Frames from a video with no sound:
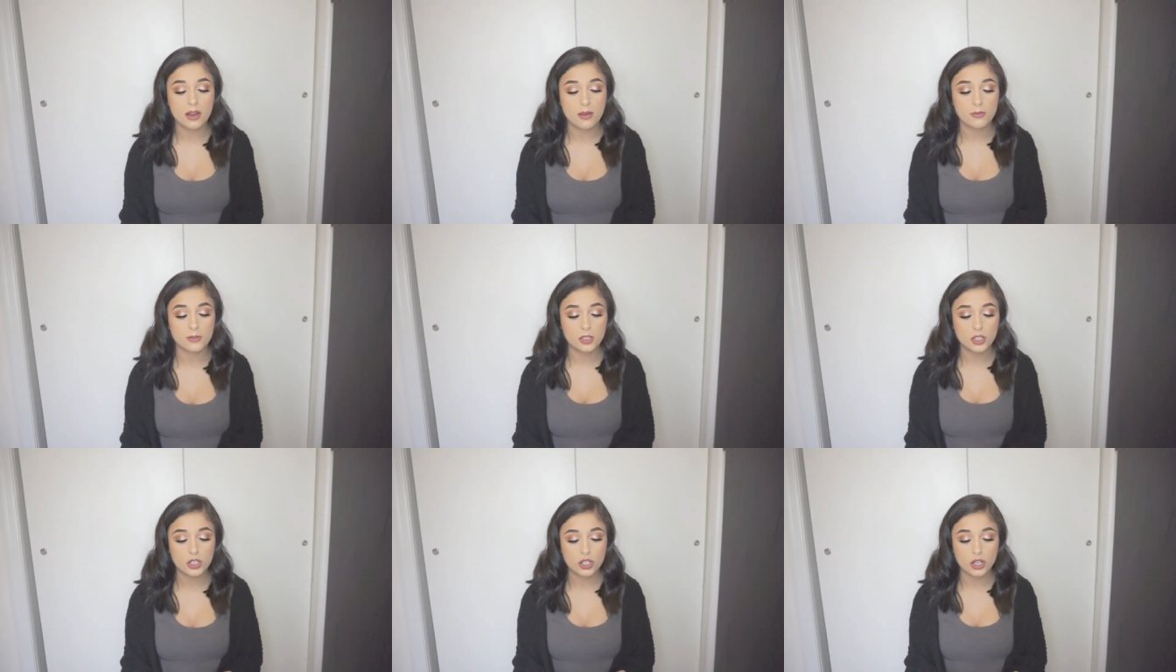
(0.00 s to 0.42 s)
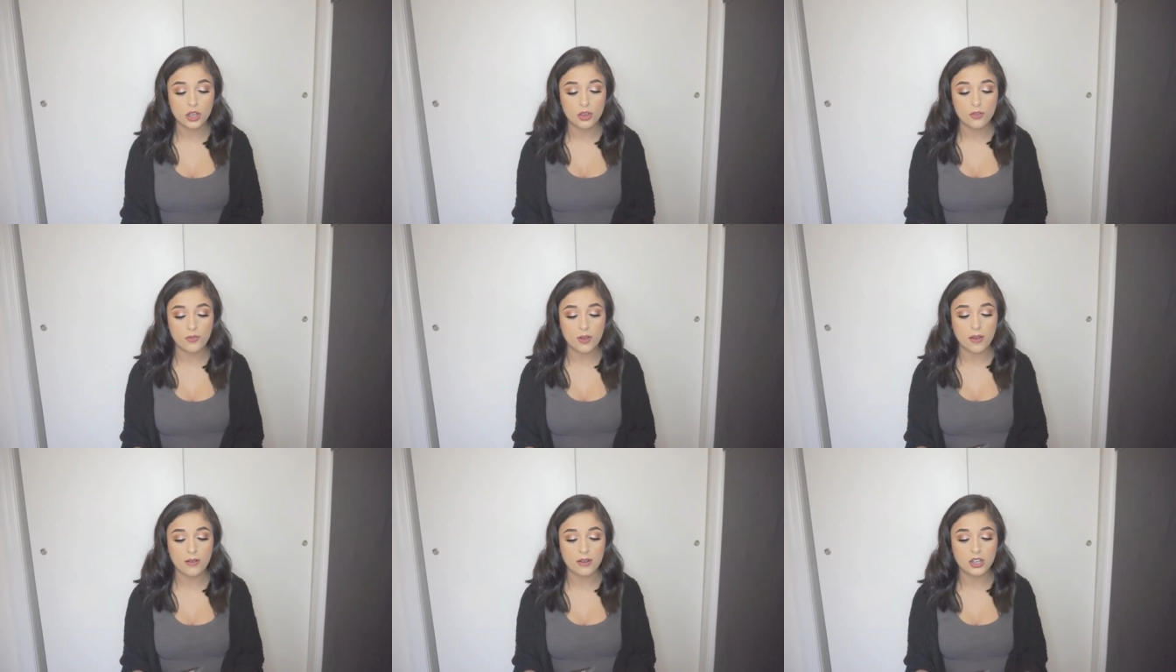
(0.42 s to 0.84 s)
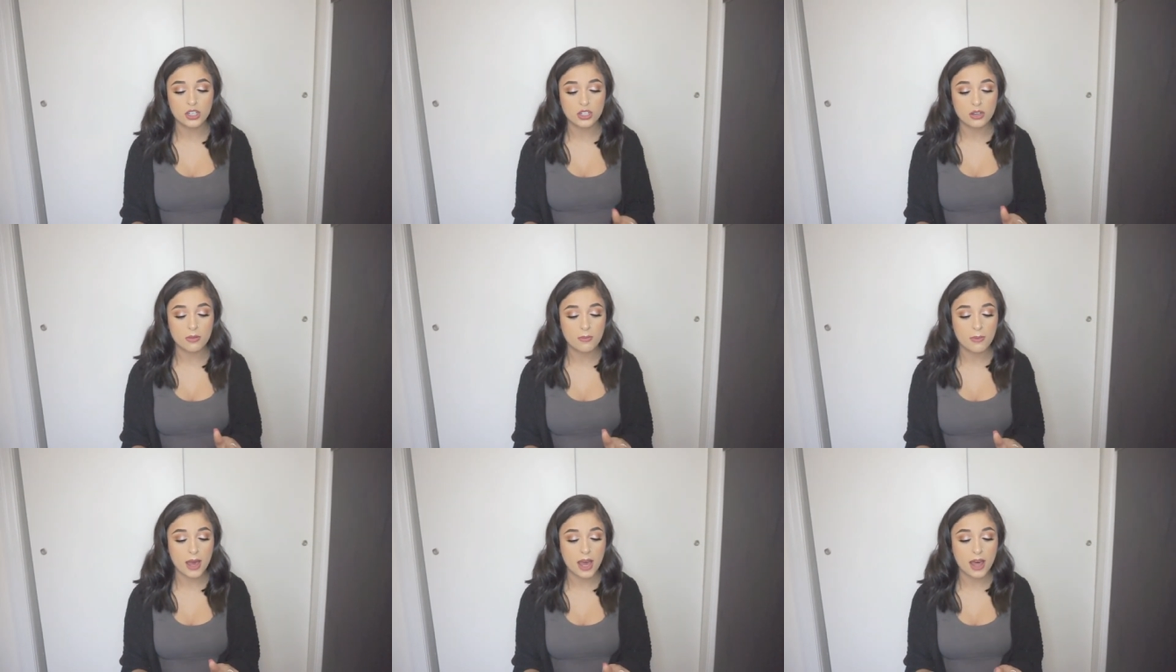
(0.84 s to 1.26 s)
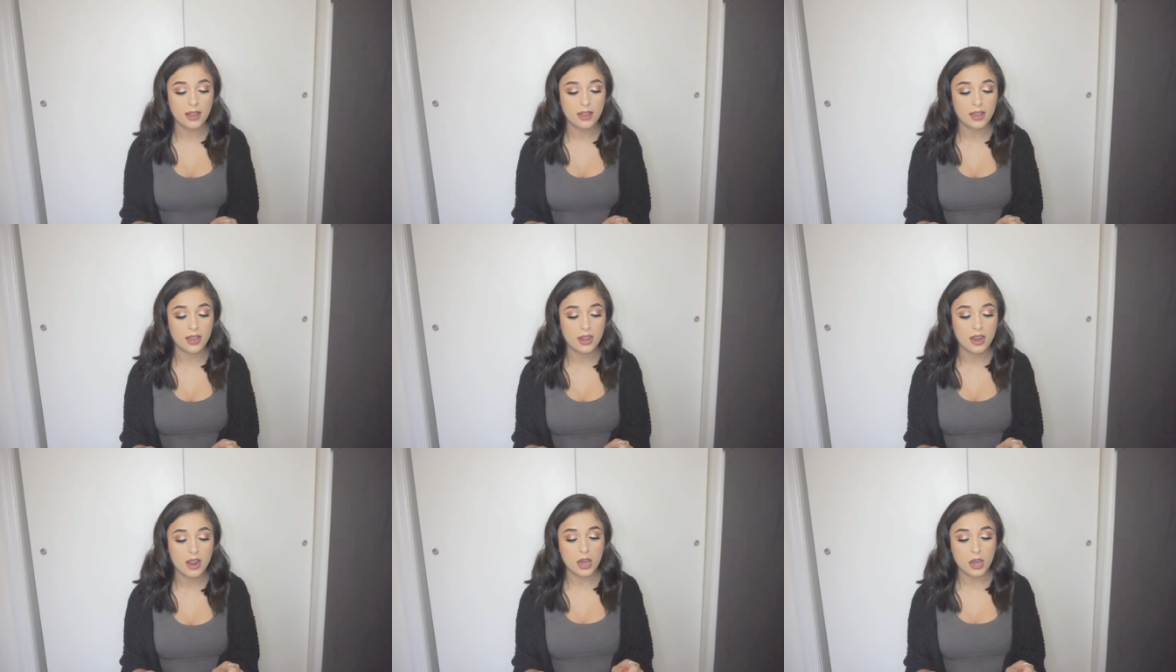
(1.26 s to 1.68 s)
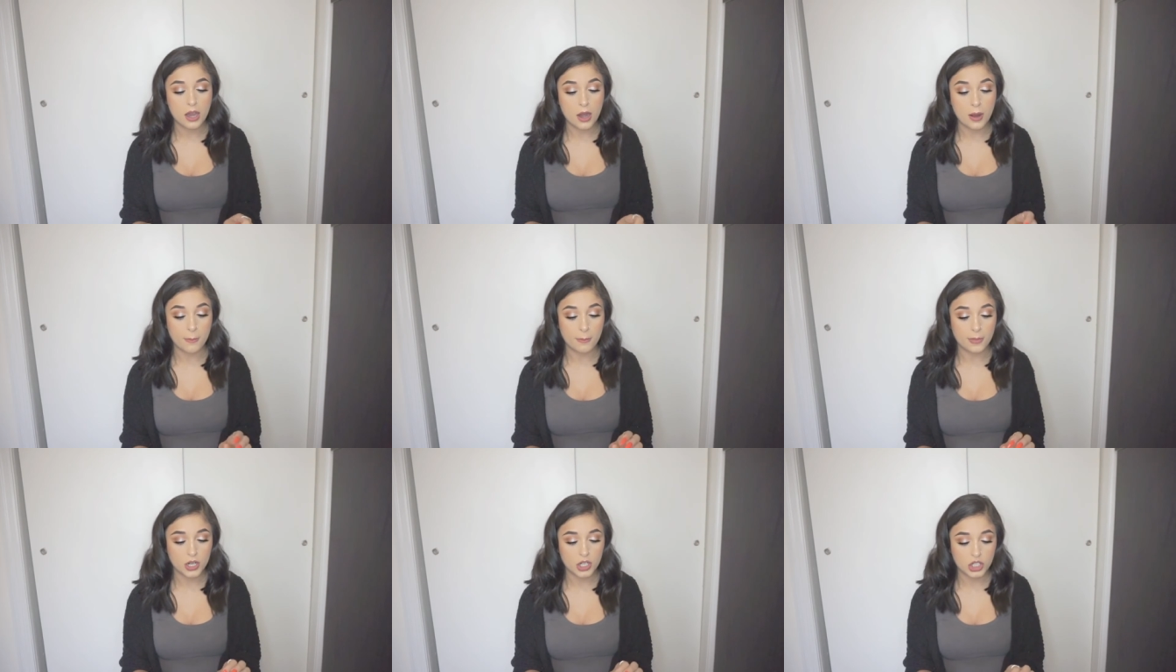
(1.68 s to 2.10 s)
Now I'm going to show you foundation palette
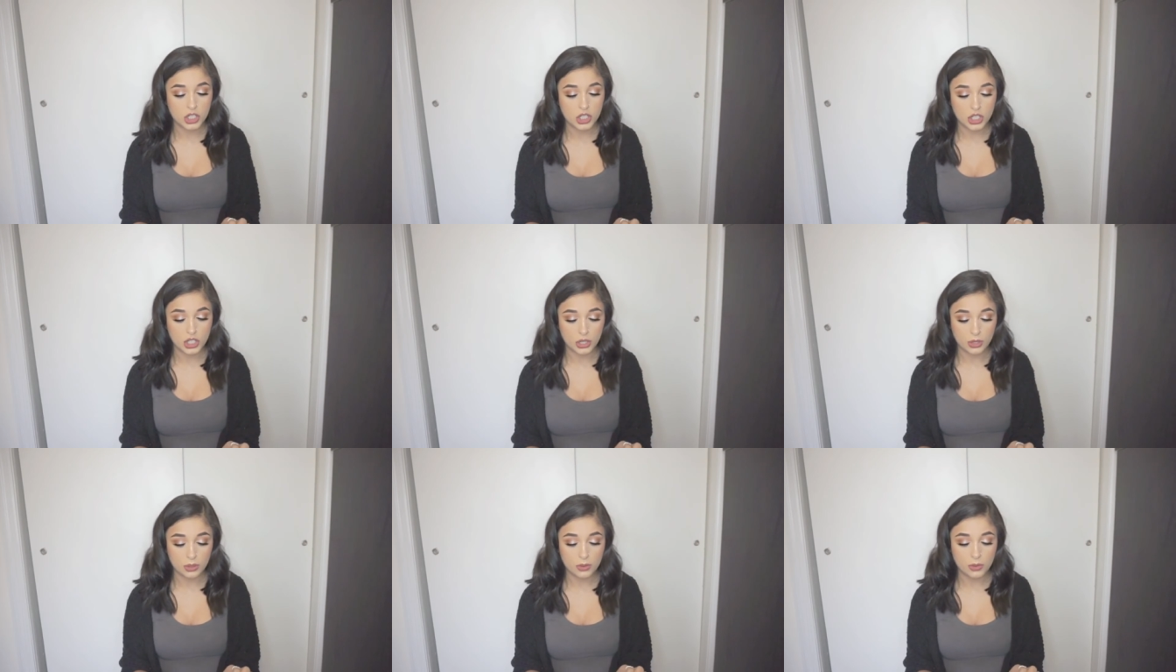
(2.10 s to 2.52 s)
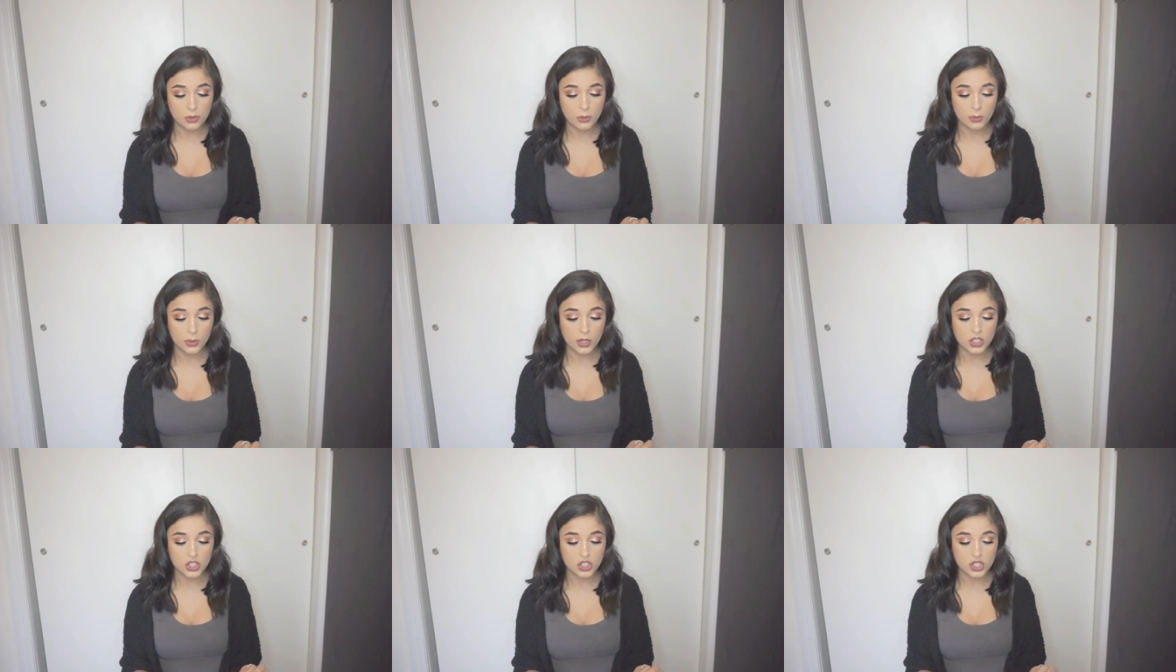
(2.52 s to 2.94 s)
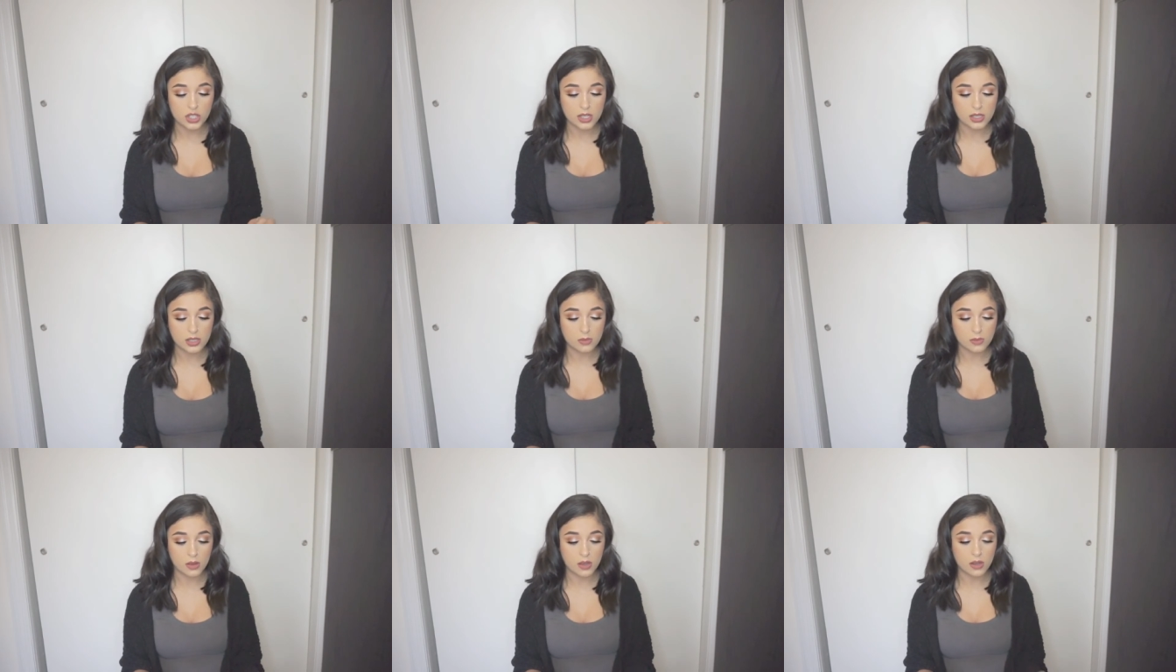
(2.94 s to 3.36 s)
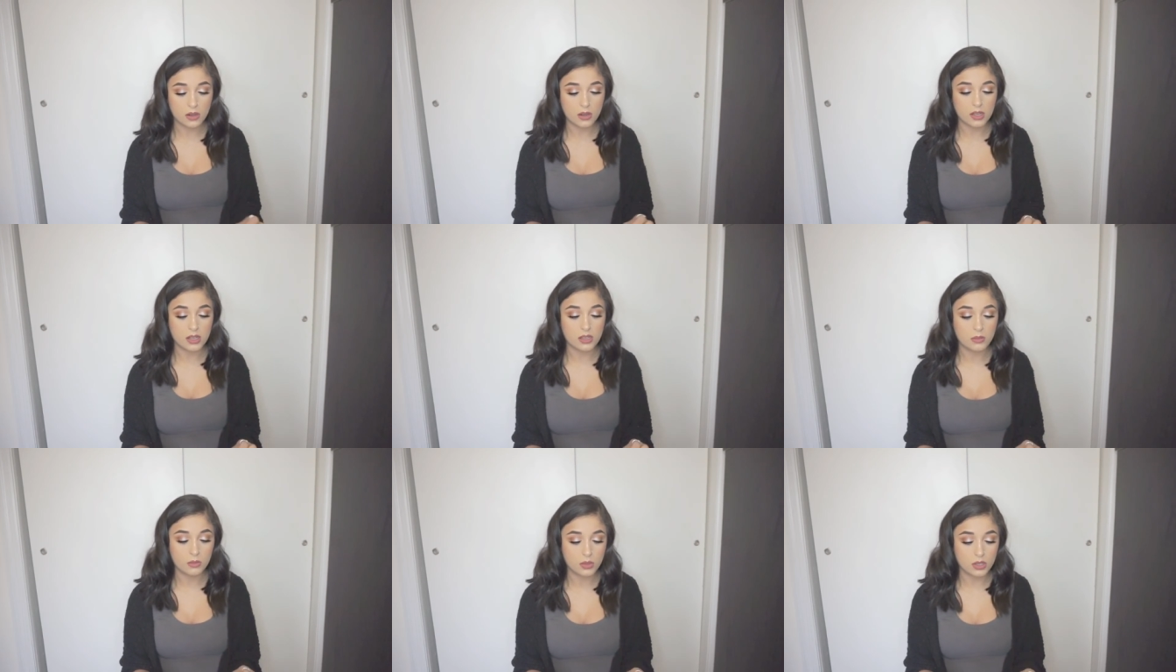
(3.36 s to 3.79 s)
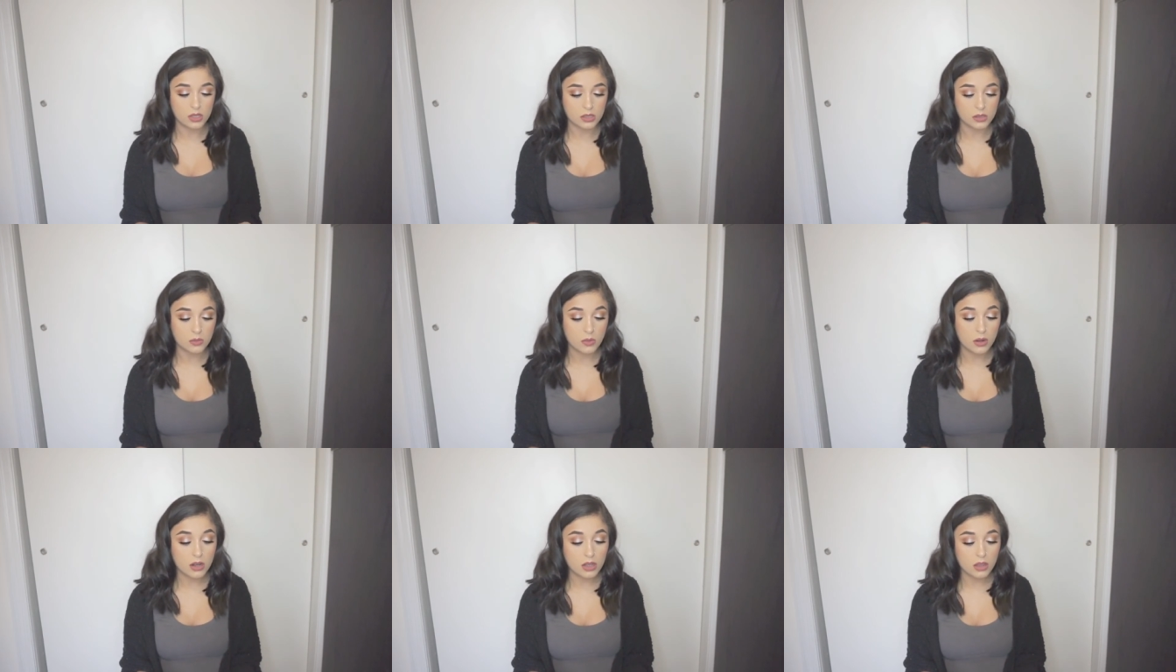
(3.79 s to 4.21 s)
number 2, which this one
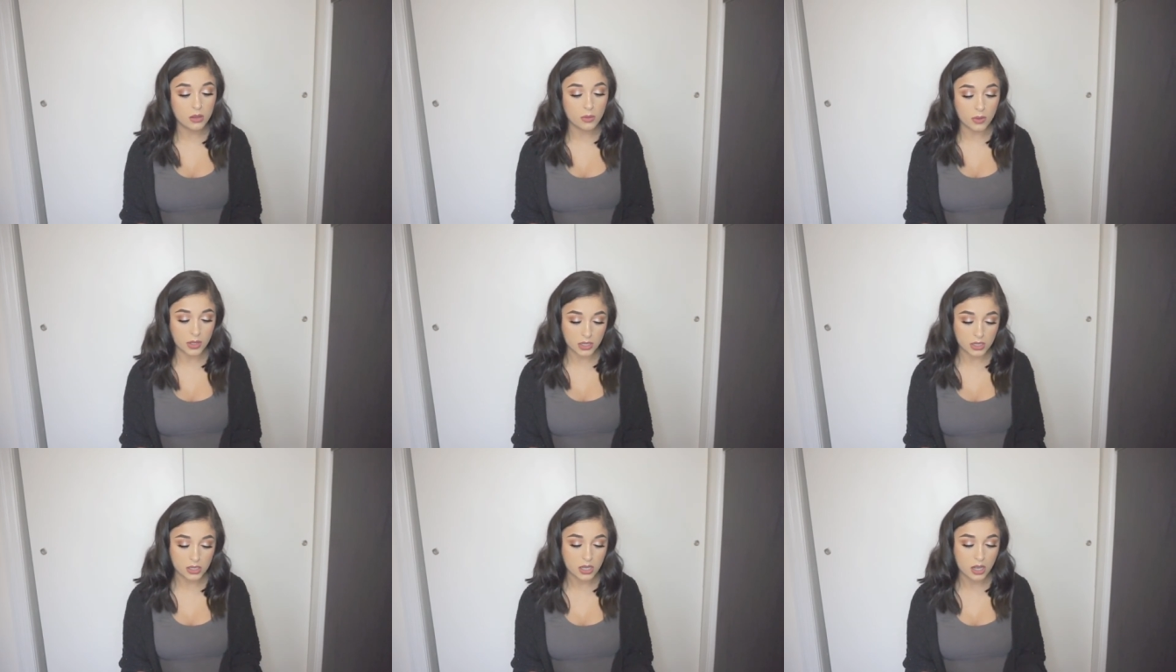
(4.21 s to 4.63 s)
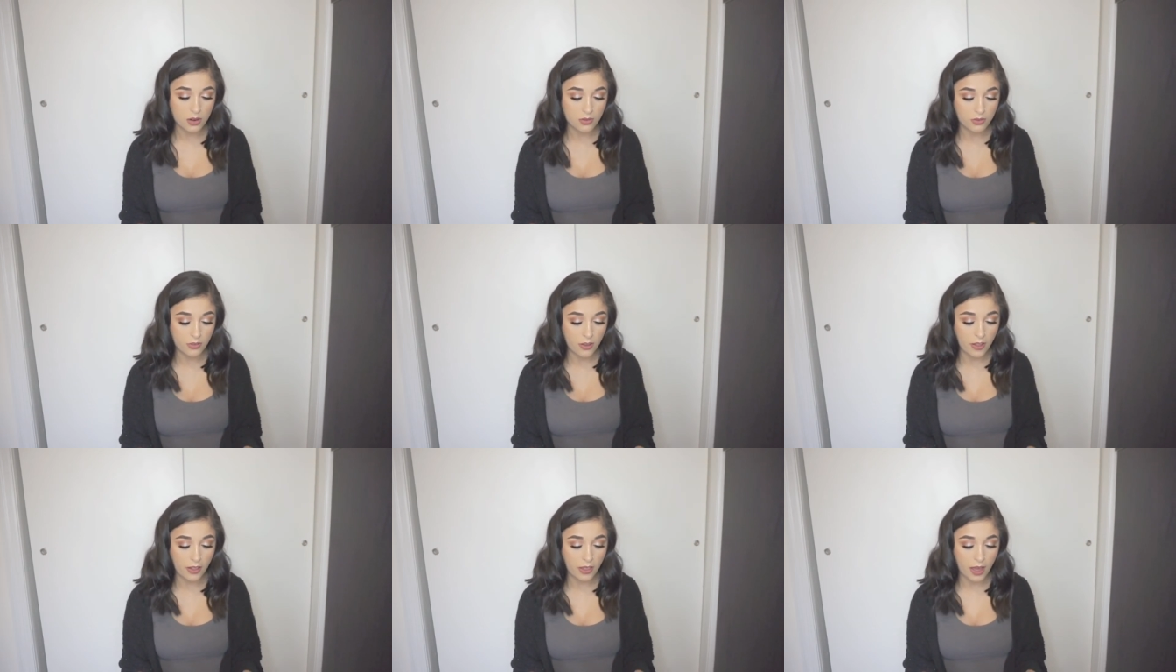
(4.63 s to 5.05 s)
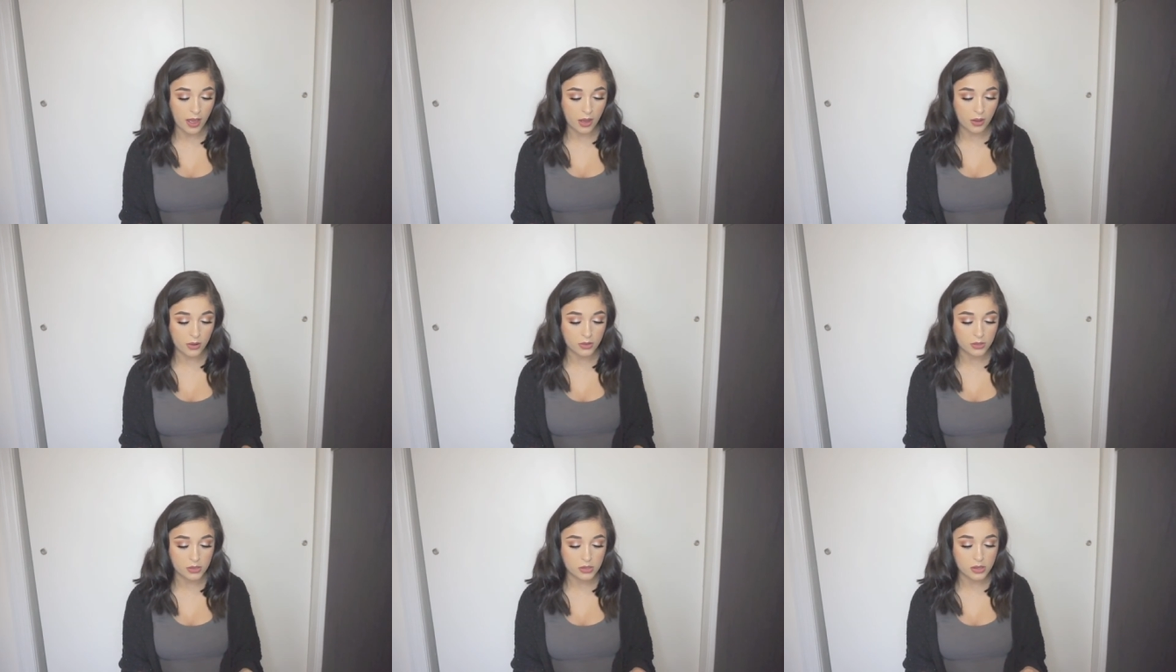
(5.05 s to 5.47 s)
was one of the ones that fell out.